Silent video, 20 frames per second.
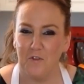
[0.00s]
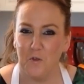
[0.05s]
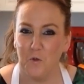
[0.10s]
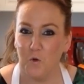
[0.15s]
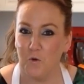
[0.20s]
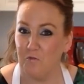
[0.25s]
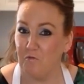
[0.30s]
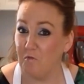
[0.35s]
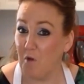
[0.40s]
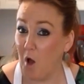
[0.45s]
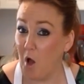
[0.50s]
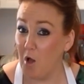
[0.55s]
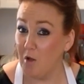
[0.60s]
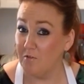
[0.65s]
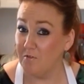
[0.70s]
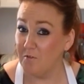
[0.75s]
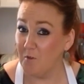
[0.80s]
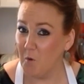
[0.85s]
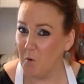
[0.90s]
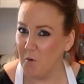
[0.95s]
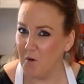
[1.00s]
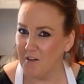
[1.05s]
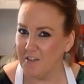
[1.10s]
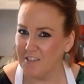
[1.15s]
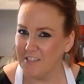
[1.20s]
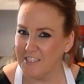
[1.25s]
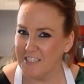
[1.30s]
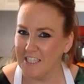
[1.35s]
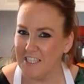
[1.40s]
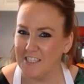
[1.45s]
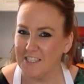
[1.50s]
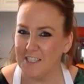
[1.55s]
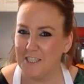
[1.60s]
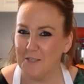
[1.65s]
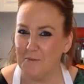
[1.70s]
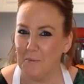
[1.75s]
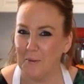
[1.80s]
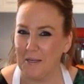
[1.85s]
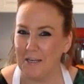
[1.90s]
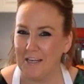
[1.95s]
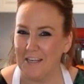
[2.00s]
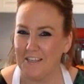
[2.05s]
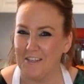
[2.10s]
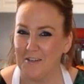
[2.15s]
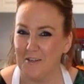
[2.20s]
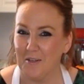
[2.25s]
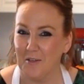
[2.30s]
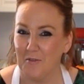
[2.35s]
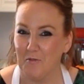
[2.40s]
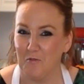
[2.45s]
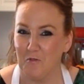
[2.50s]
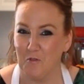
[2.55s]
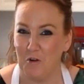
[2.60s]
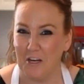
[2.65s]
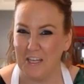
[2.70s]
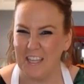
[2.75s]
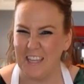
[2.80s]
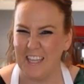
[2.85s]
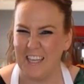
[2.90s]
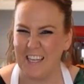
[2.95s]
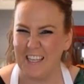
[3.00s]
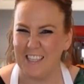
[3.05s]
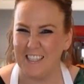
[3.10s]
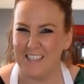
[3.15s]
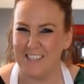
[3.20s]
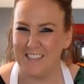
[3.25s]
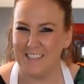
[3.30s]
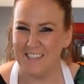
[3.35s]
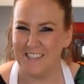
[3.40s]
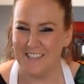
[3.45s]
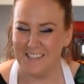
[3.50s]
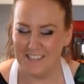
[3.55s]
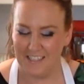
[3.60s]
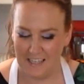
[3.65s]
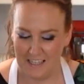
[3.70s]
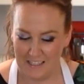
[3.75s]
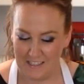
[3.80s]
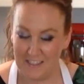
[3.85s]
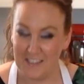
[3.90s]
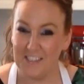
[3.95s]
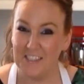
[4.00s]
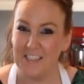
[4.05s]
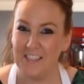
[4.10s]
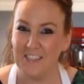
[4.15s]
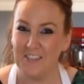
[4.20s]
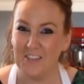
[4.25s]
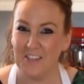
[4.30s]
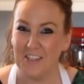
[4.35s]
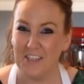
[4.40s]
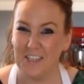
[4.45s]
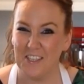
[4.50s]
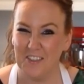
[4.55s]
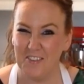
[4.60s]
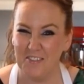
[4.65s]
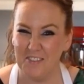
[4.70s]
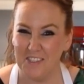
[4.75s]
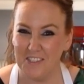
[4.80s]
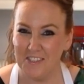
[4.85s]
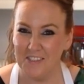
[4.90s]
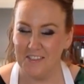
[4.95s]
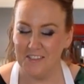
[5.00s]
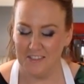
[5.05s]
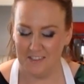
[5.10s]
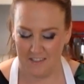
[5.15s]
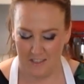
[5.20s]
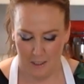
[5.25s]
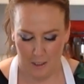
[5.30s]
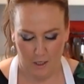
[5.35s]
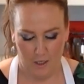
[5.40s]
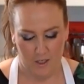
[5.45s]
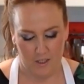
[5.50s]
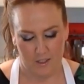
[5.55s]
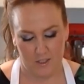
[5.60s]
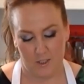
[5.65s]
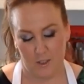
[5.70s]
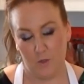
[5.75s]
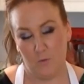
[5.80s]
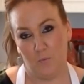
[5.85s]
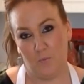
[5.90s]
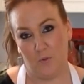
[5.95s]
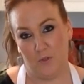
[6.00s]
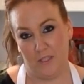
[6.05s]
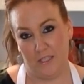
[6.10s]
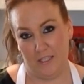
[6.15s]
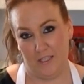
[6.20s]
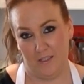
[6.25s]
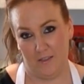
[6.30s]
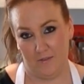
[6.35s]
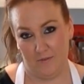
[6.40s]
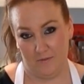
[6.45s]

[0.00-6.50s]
your Fall for Sex in a Pan, right there. Doesn't it look cute? It's too pretty.